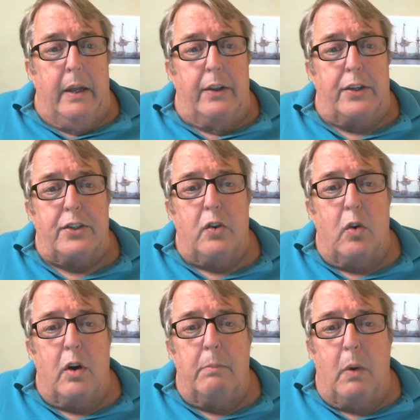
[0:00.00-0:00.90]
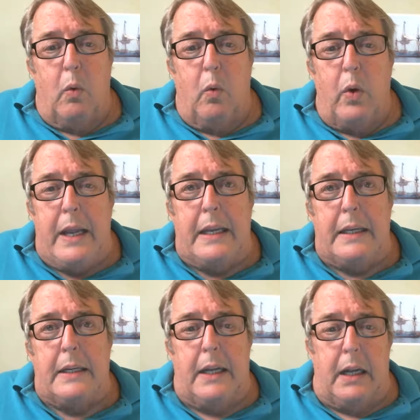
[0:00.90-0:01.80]
The storm
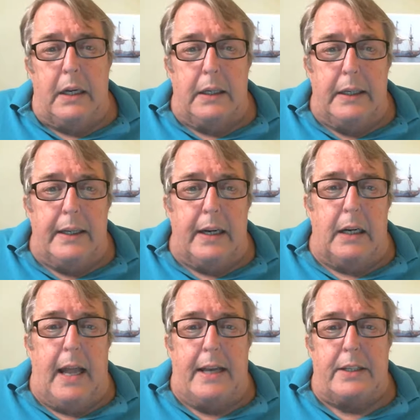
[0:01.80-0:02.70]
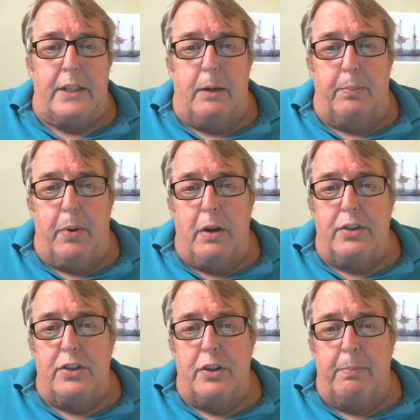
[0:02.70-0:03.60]
weakened a little as it
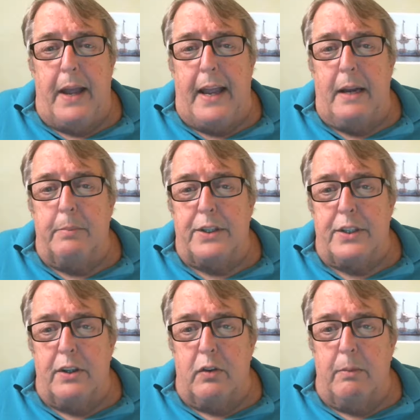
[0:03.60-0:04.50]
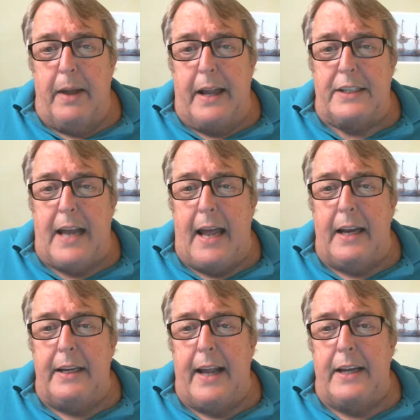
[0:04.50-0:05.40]
approached Japan, but still remains
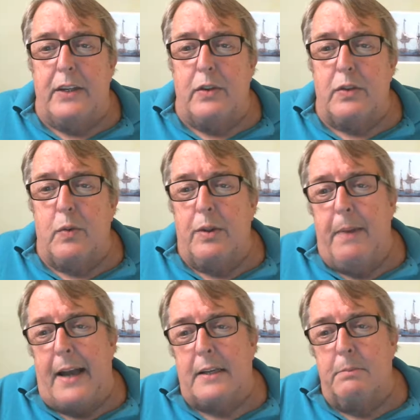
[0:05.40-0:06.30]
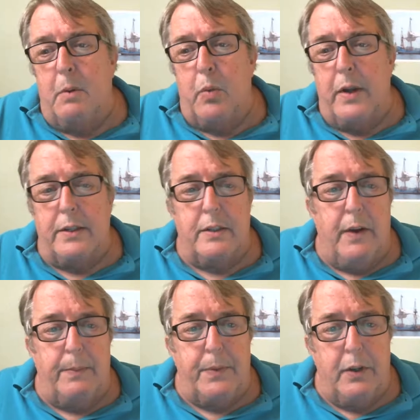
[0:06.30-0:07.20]
highly dangerous with maximum winds of
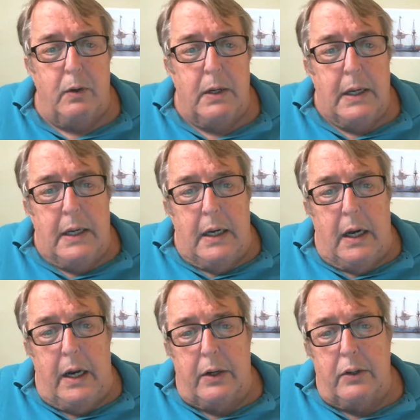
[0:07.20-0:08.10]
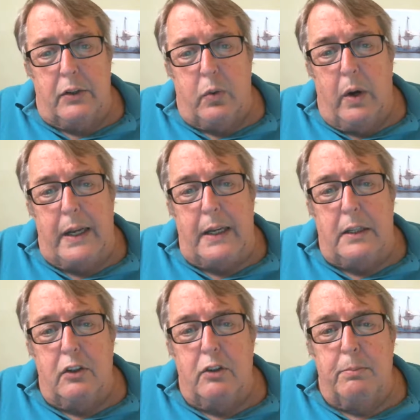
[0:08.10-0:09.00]
up to
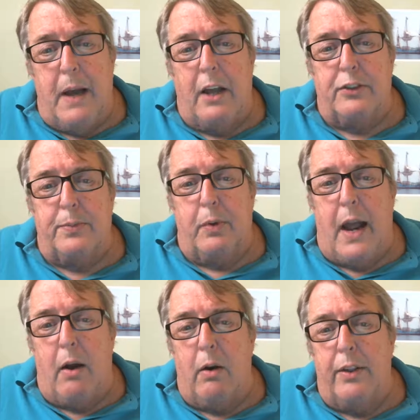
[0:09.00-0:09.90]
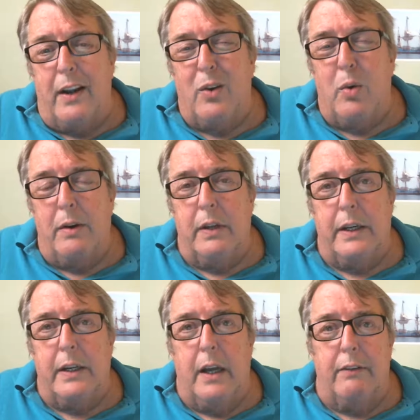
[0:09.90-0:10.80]
122 miles per hour, the
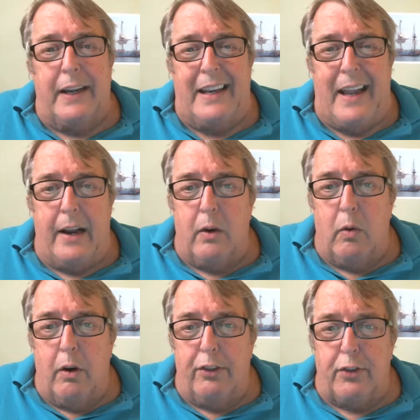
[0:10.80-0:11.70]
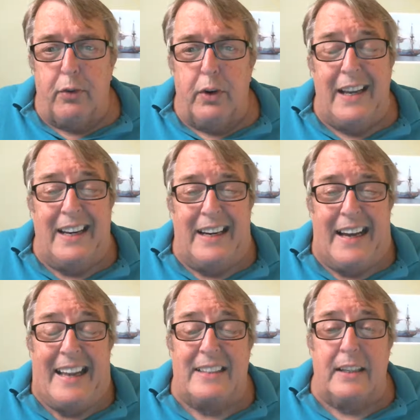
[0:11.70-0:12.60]
equivalent of a Category 3
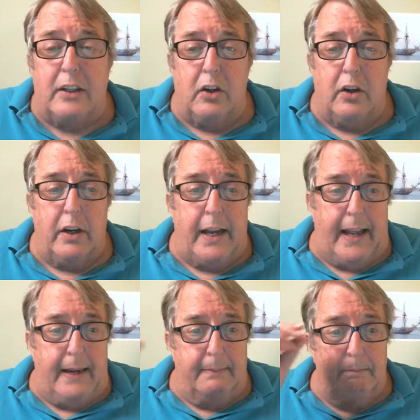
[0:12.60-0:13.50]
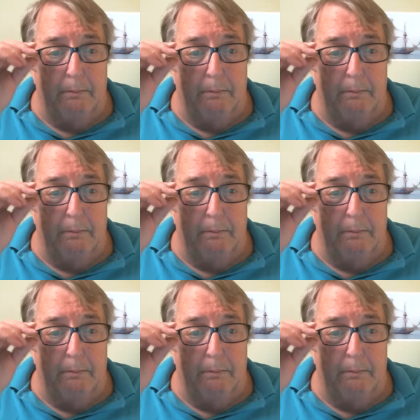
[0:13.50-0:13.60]
Atlantic hurricane.